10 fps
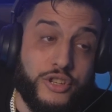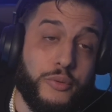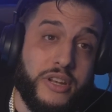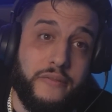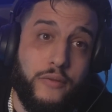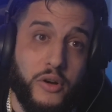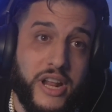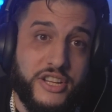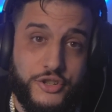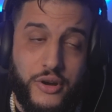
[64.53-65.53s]
So we did 4
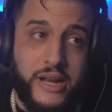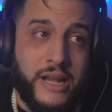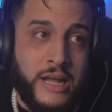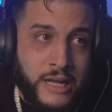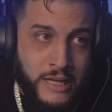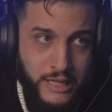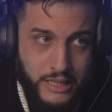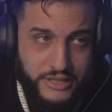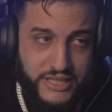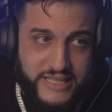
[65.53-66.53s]
days straight.
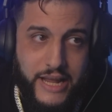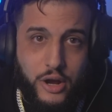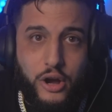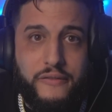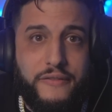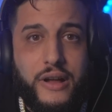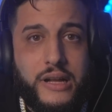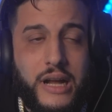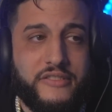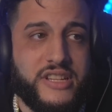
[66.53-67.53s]
Took a day off,
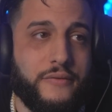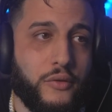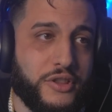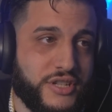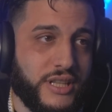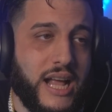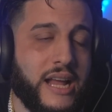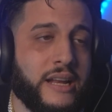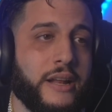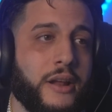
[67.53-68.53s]
obviously 4th of July,
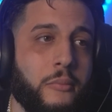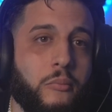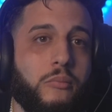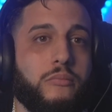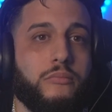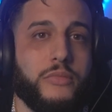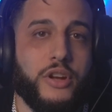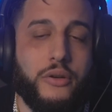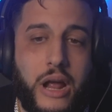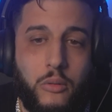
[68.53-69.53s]
and then
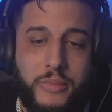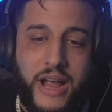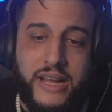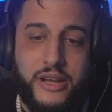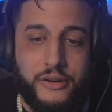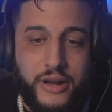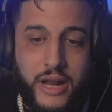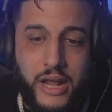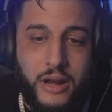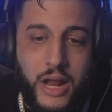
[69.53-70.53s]
now we're back here,
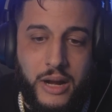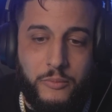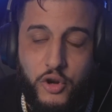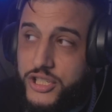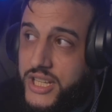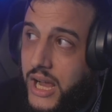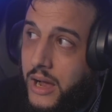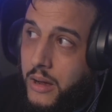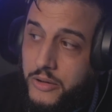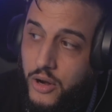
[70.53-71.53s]
and I'm good to
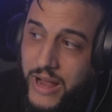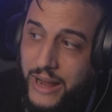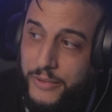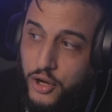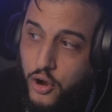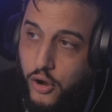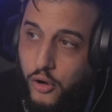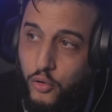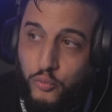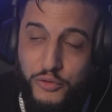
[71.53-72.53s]
I'm happy to
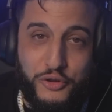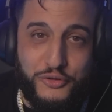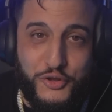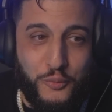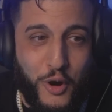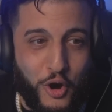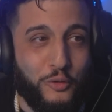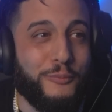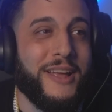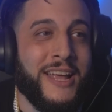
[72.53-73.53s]
call YouTube
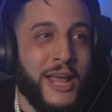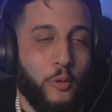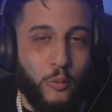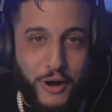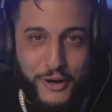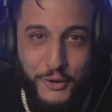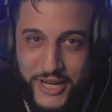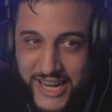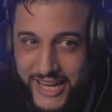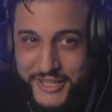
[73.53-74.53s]
home. We're working on
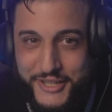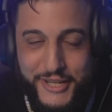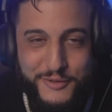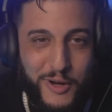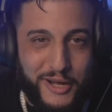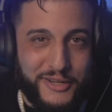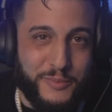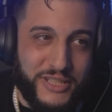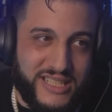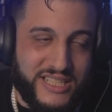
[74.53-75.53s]
the kick shit as well,
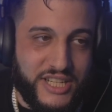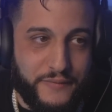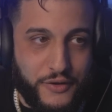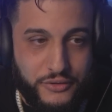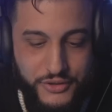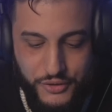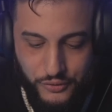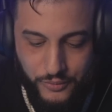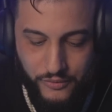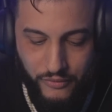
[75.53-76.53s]
but this is just for
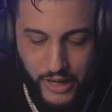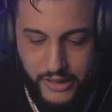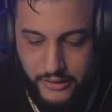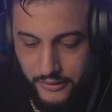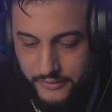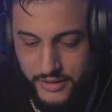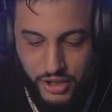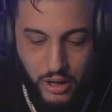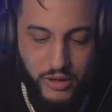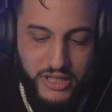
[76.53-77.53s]
YouTube right here.
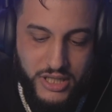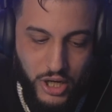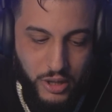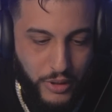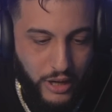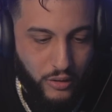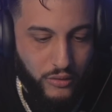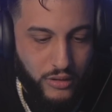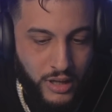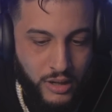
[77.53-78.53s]
So we're gonna talk
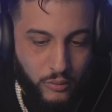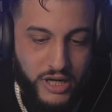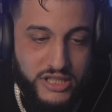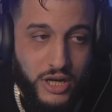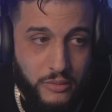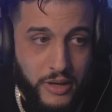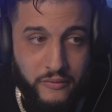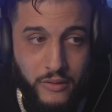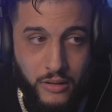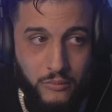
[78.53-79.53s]
about
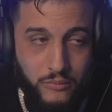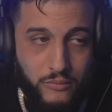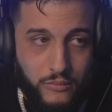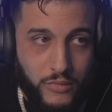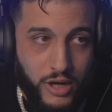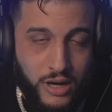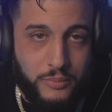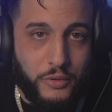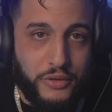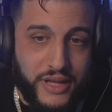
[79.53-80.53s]
a
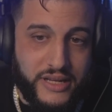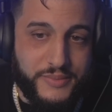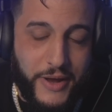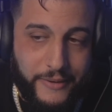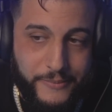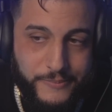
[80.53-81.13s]
couple things, man.